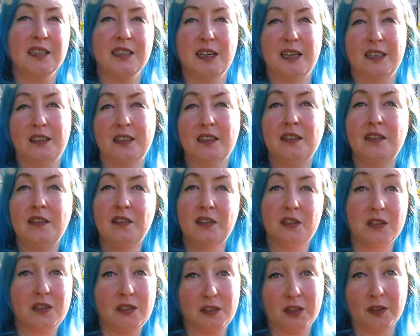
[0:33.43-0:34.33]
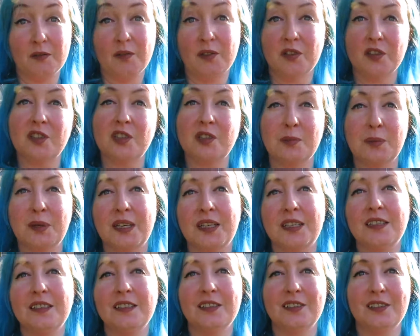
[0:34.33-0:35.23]
said don't judge
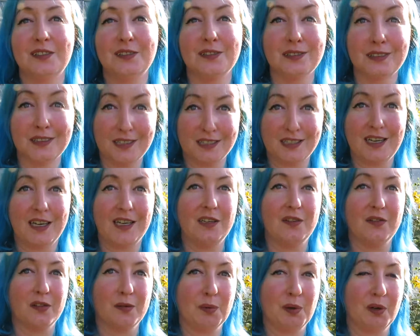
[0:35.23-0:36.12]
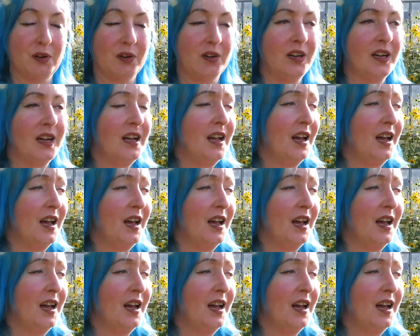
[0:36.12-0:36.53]
me on the state of the plot,